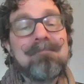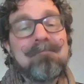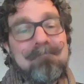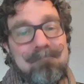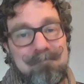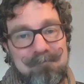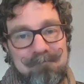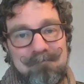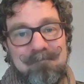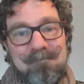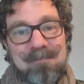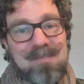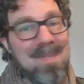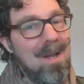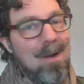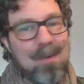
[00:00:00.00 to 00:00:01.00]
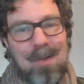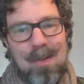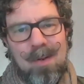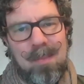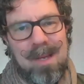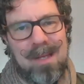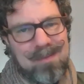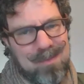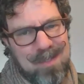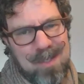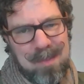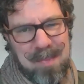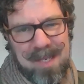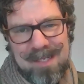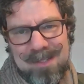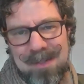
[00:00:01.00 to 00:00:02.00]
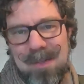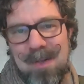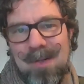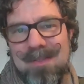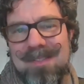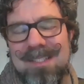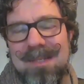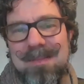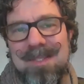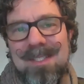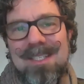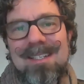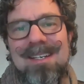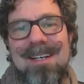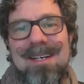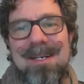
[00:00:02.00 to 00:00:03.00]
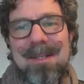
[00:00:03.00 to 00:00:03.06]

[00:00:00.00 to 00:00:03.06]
No, your math is not bad at all, Debola.